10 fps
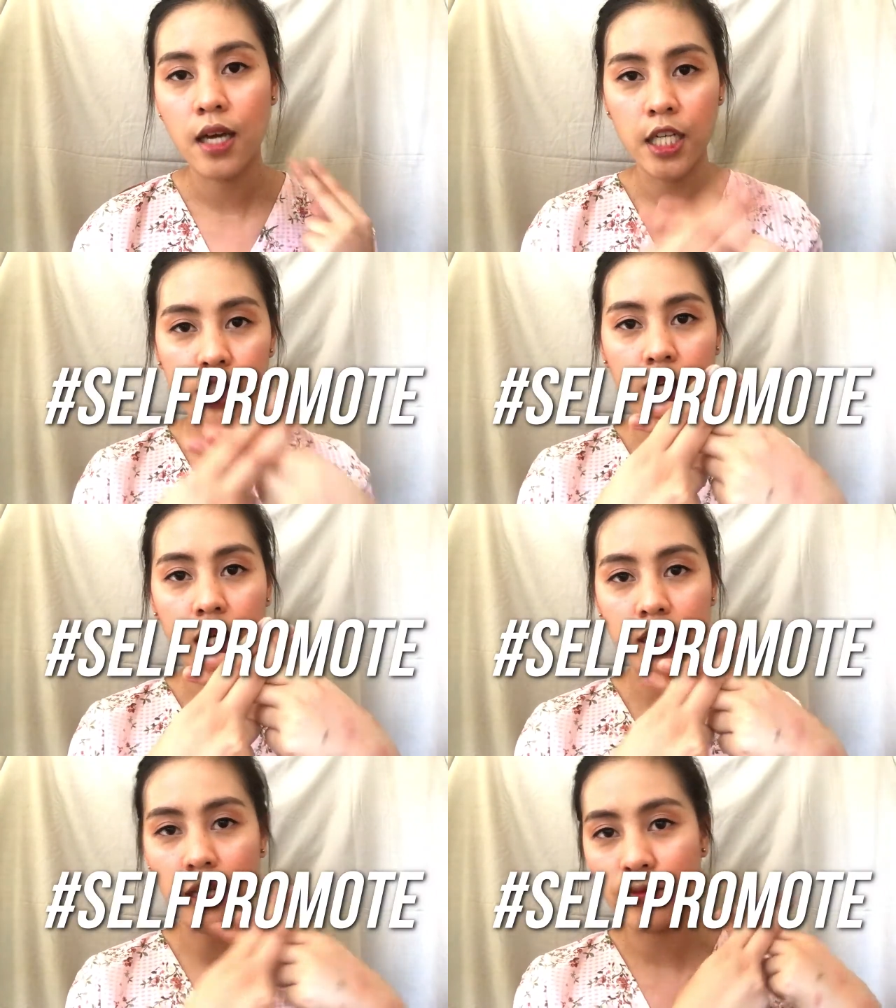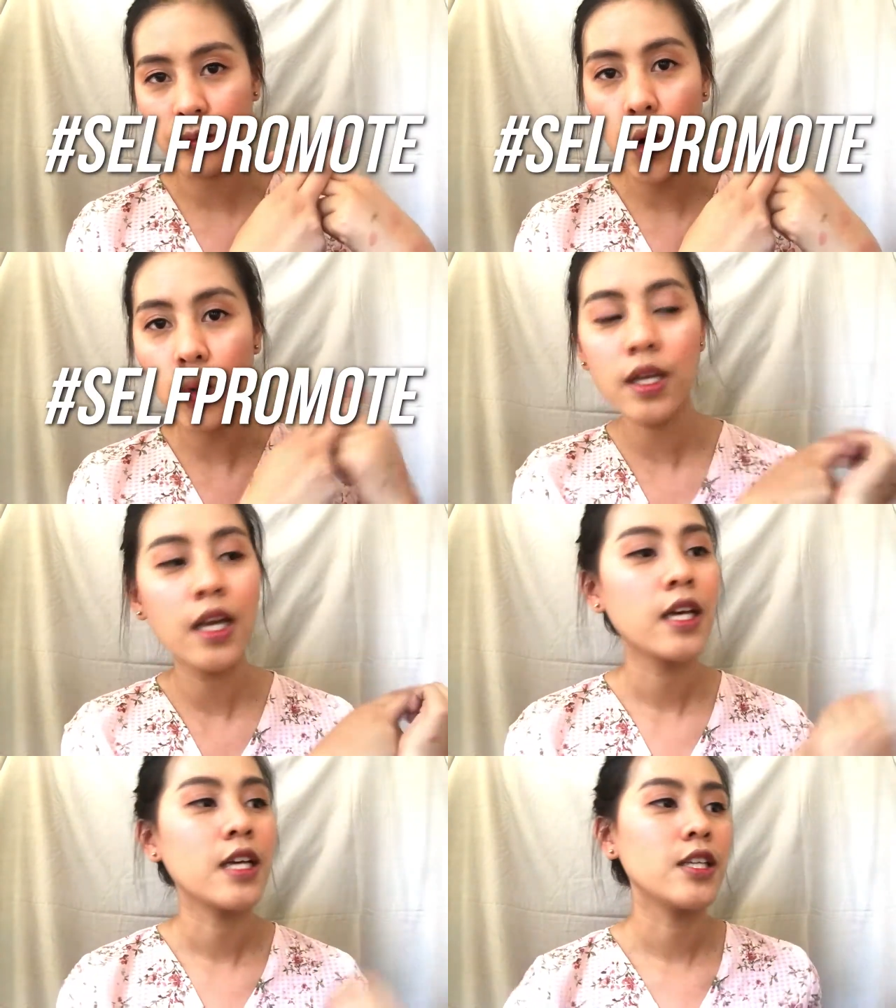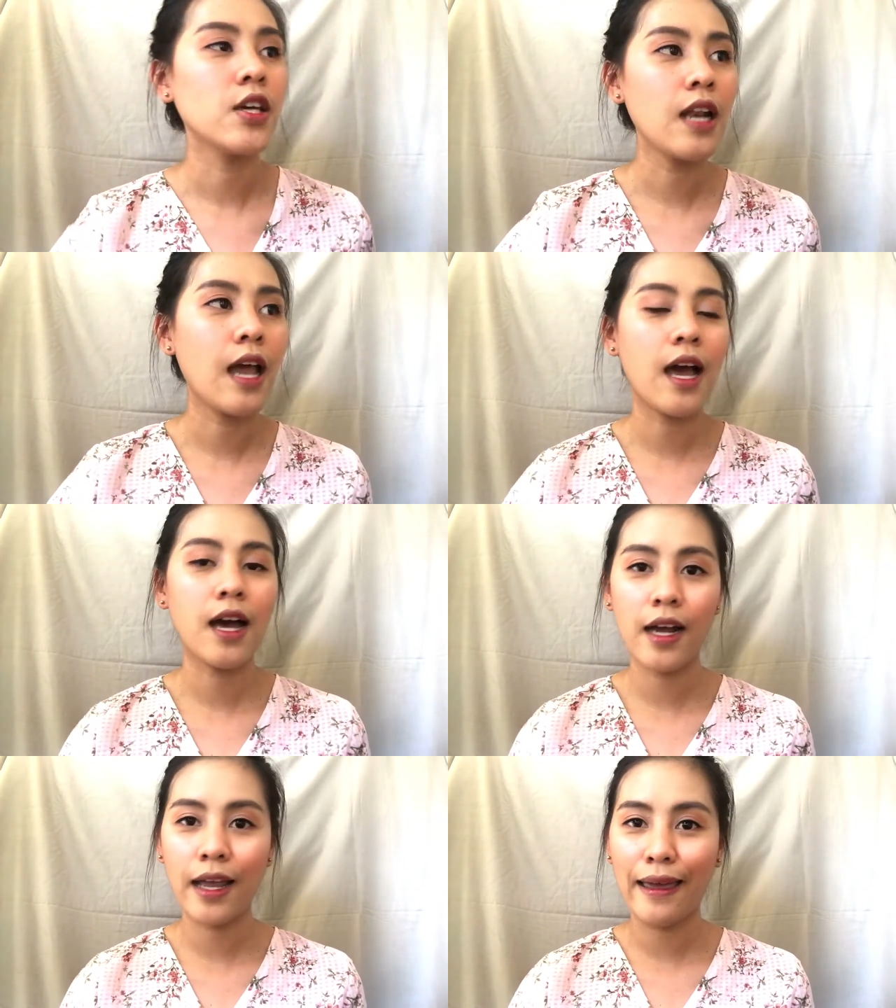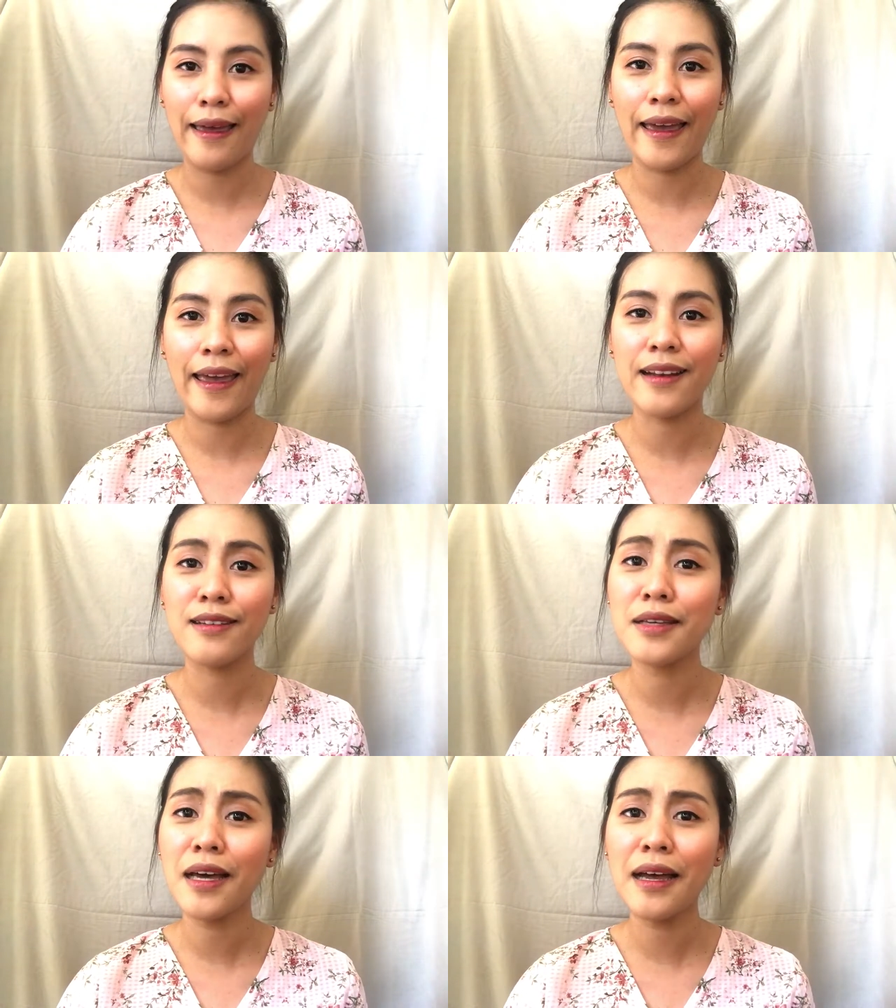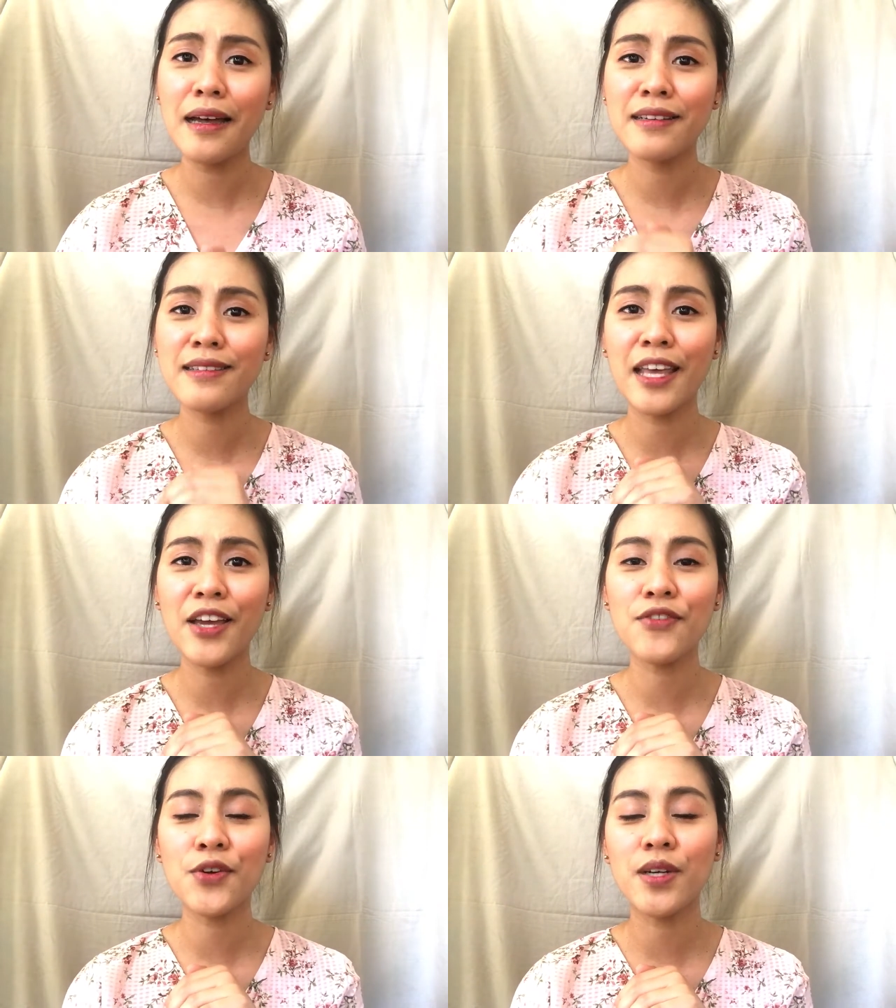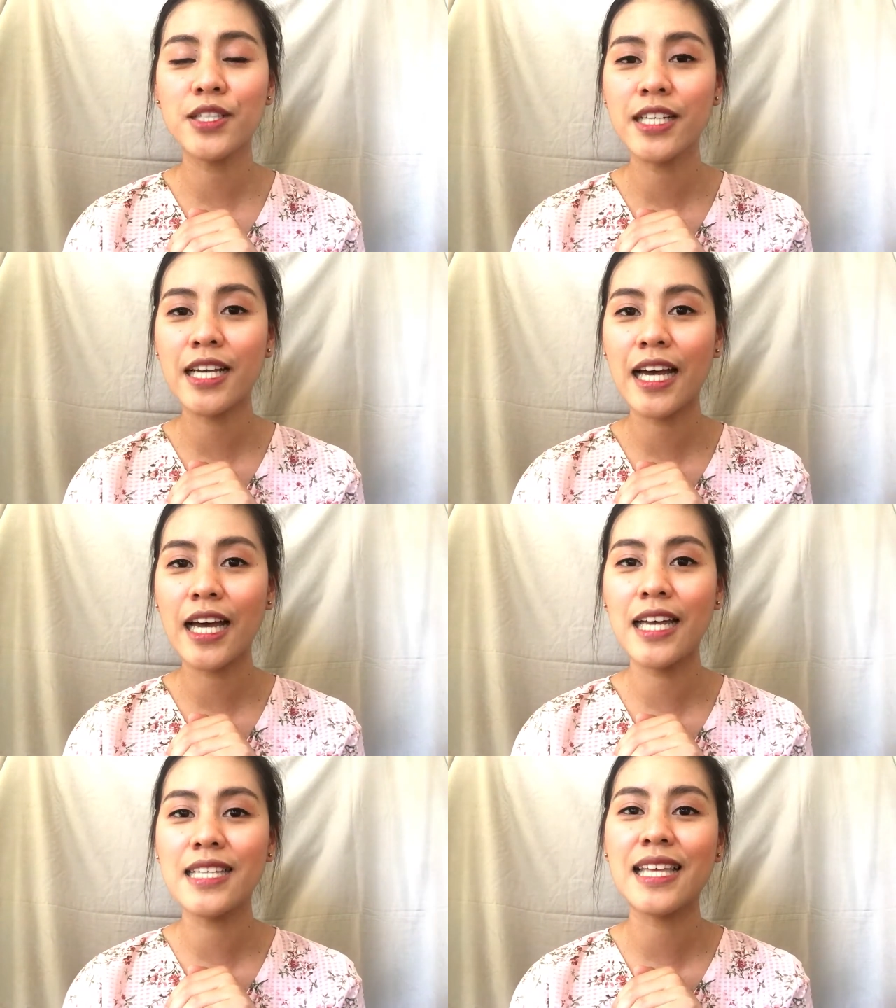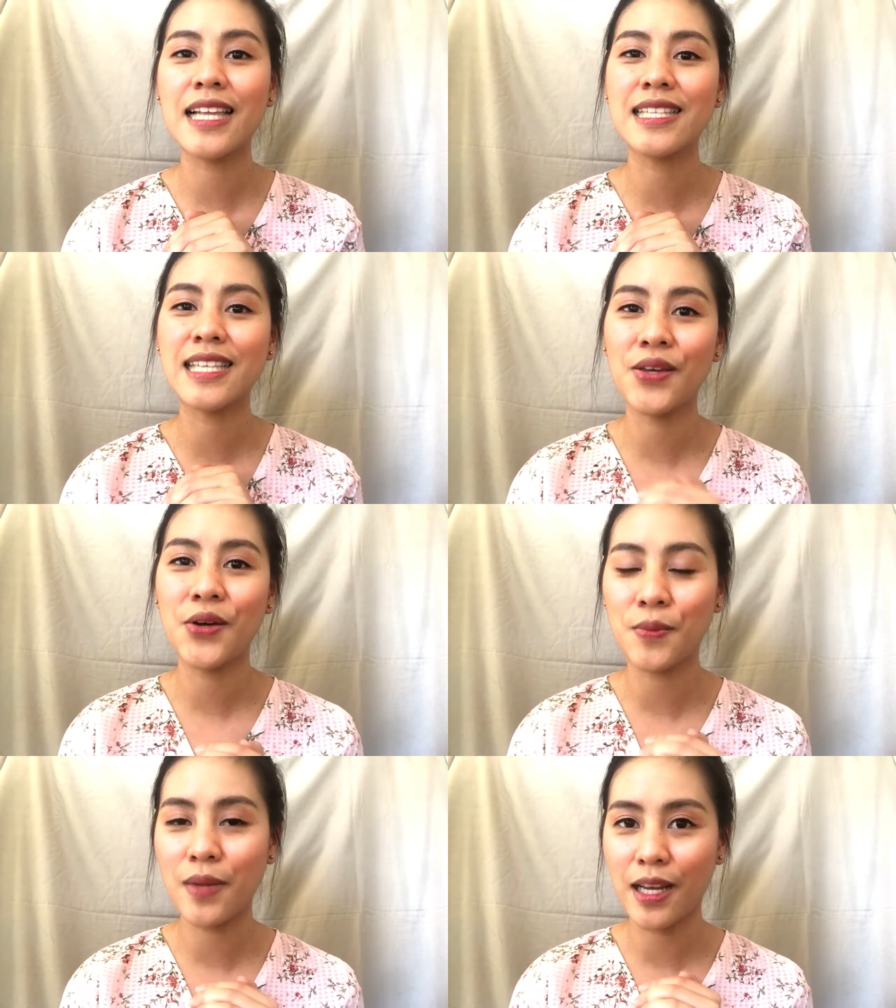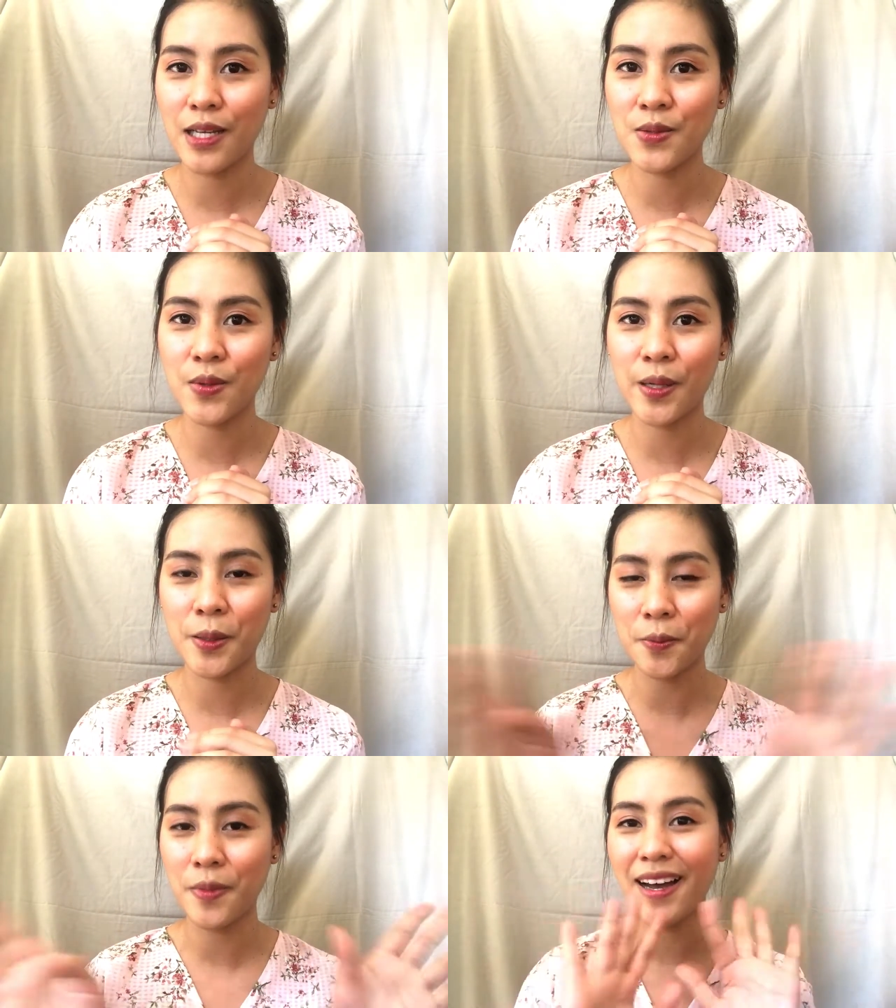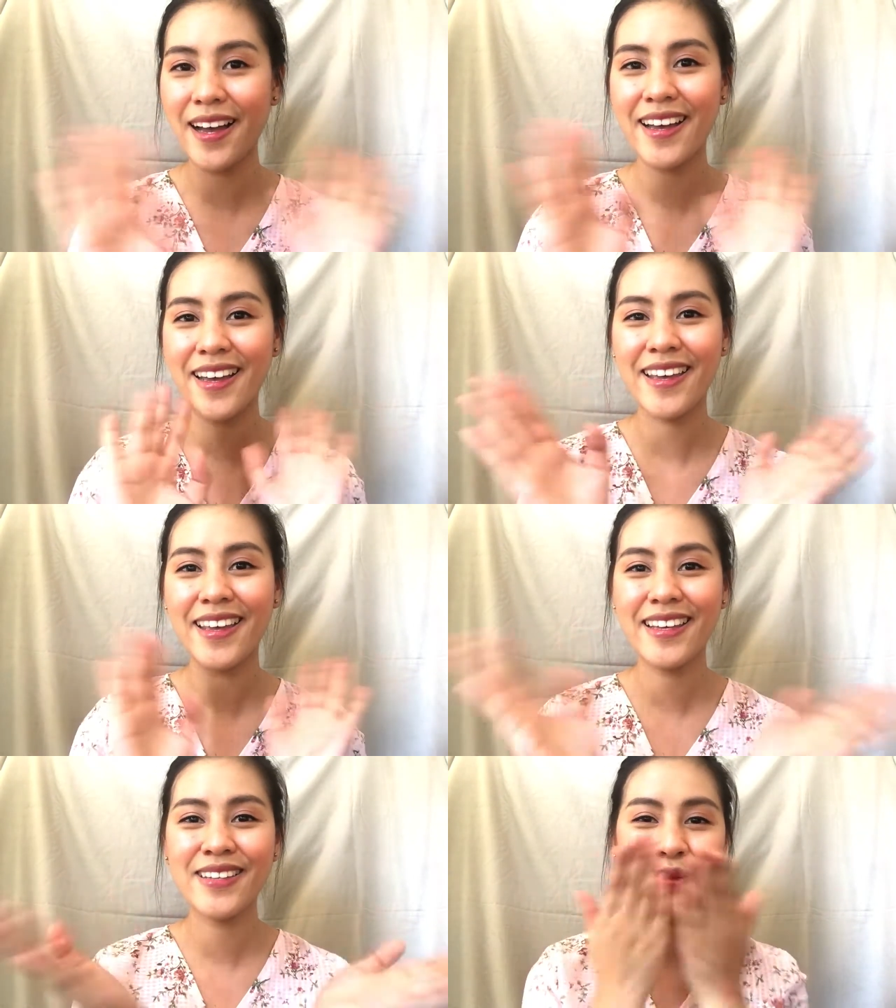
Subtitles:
Hashtag self-promote. Yan lang. And yeah. Thank you for watching, guys. I'll see you on my next one. Bye!